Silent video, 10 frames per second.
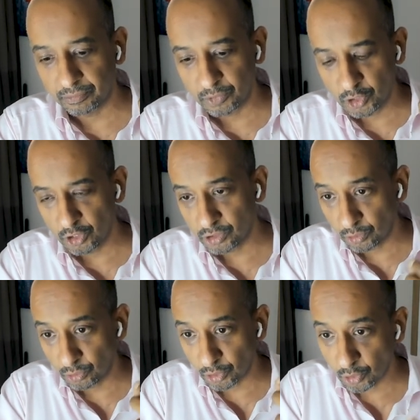goes
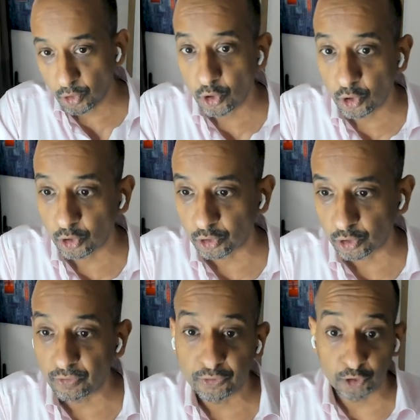into the core
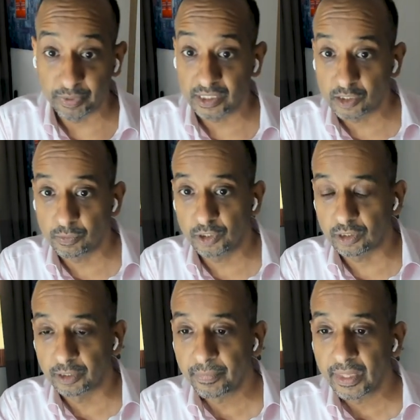of your business model.
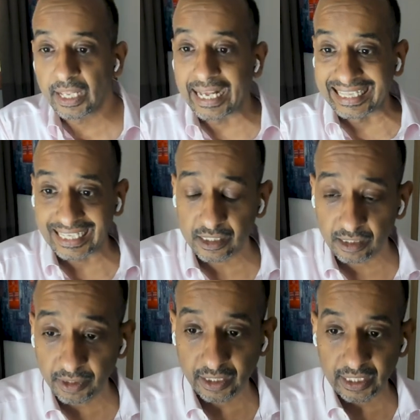And that's
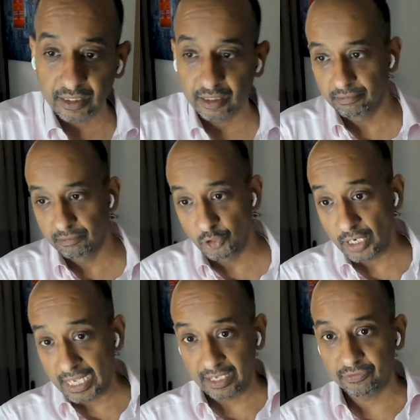something that you
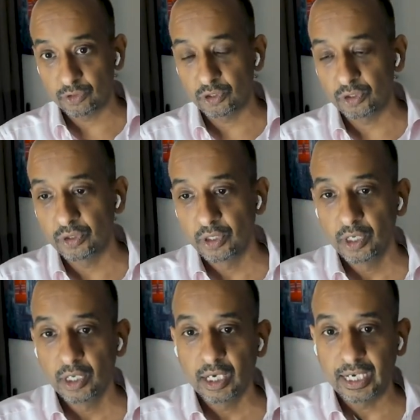have to
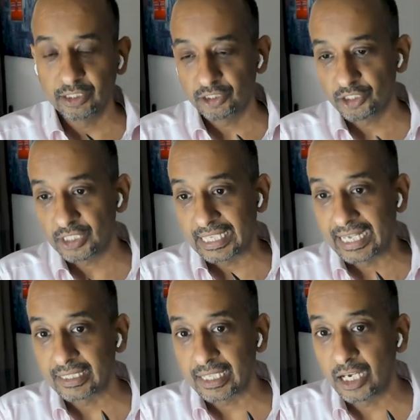
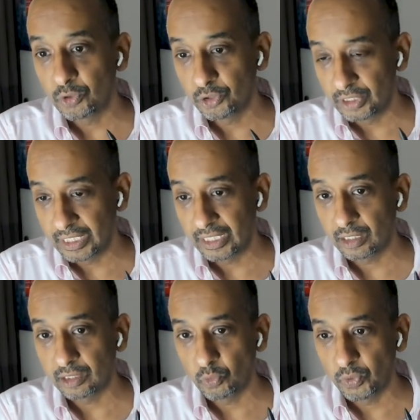understand how you
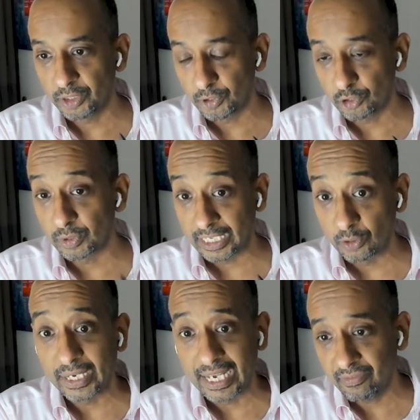deal with procurement. And
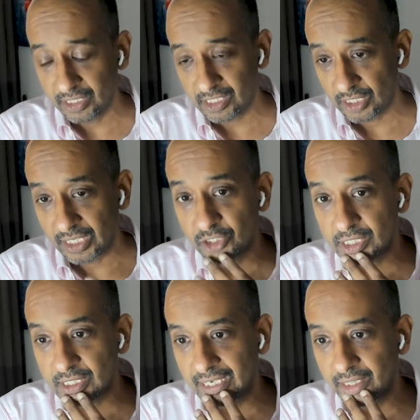we have these
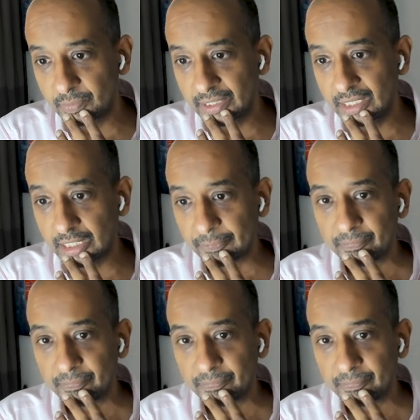challenges at the beginning.